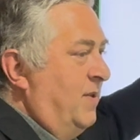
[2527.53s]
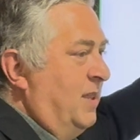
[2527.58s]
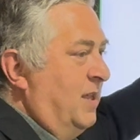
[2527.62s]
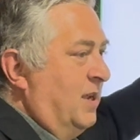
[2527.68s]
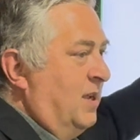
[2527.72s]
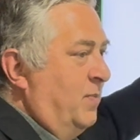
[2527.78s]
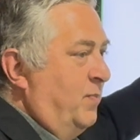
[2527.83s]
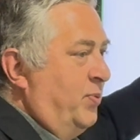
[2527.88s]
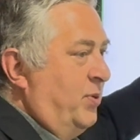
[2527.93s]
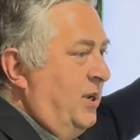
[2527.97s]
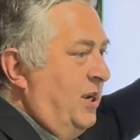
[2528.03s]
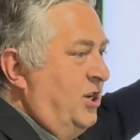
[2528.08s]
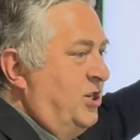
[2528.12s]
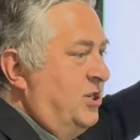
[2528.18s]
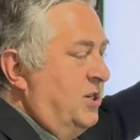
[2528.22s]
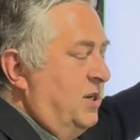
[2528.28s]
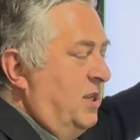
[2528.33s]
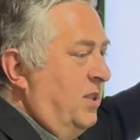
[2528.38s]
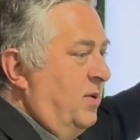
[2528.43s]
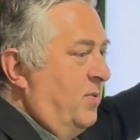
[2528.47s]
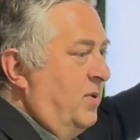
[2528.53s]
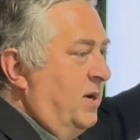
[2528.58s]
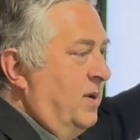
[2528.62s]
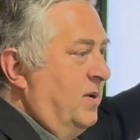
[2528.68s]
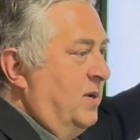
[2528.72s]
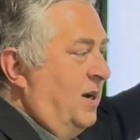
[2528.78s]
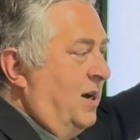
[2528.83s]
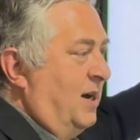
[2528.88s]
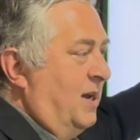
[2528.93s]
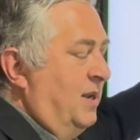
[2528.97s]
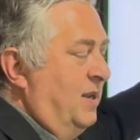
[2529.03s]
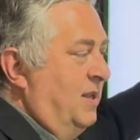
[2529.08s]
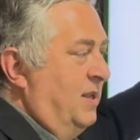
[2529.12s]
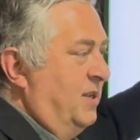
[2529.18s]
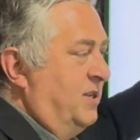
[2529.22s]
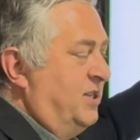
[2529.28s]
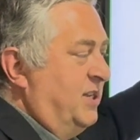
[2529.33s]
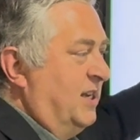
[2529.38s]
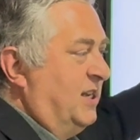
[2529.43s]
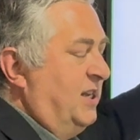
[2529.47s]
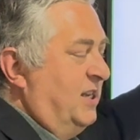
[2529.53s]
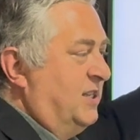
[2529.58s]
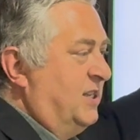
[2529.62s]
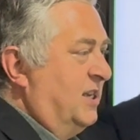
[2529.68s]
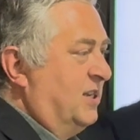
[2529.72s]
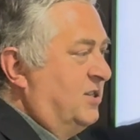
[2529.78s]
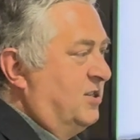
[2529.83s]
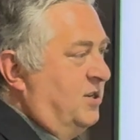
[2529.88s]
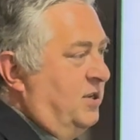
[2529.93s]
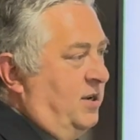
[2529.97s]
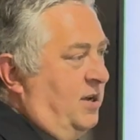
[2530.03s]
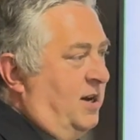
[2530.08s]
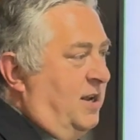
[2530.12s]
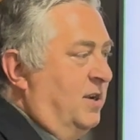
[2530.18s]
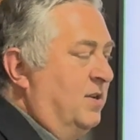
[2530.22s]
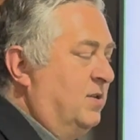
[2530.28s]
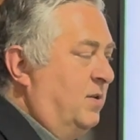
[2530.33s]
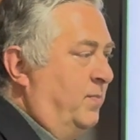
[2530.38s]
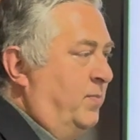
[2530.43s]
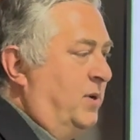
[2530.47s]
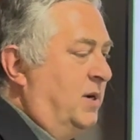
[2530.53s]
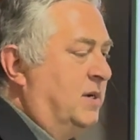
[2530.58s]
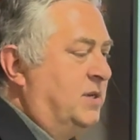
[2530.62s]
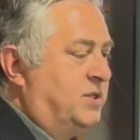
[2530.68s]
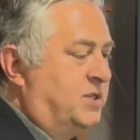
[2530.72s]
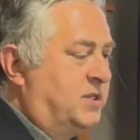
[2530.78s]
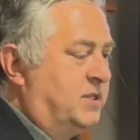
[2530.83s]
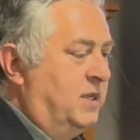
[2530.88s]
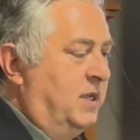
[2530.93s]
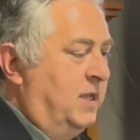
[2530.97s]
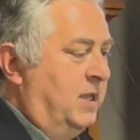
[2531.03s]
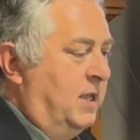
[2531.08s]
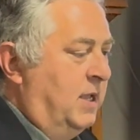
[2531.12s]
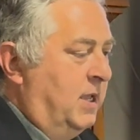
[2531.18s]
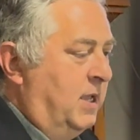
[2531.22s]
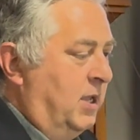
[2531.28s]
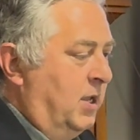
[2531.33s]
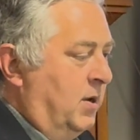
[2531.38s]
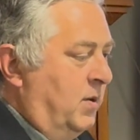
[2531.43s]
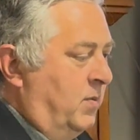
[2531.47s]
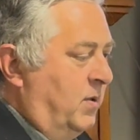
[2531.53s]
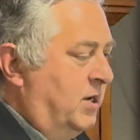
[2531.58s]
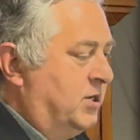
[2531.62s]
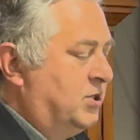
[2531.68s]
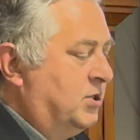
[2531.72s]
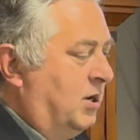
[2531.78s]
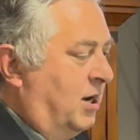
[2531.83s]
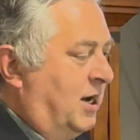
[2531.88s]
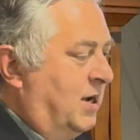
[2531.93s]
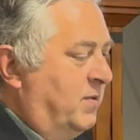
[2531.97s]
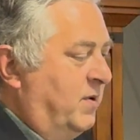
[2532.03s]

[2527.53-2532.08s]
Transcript: in the completion of the Word of God, the 66 canonical books, which God